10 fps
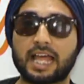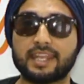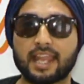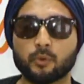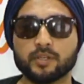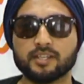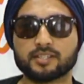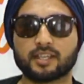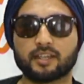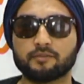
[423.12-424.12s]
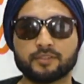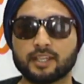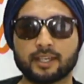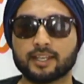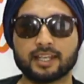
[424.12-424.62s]
Nowadays, every
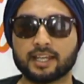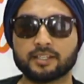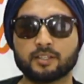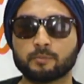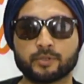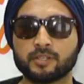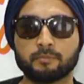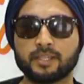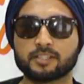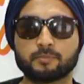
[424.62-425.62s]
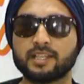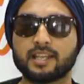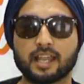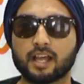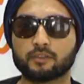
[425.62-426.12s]
headline in the print makes me
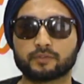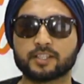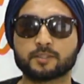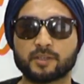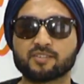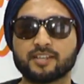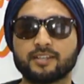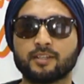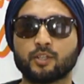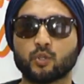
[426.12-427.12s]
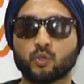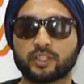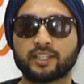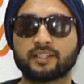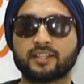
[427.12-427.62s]
laugh, especially
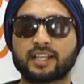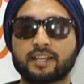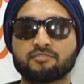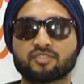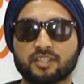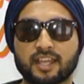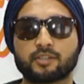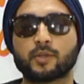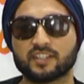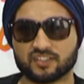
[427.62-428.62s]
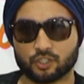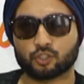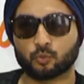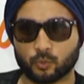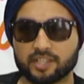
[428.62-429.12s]
looking at the current scenario and the
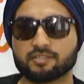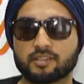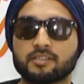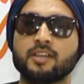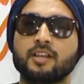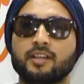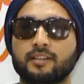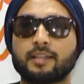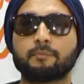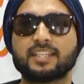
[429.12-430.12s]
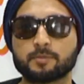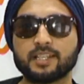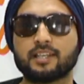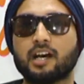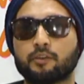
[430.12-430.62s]
situation that makes me
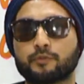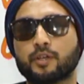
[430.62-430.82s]
laugh.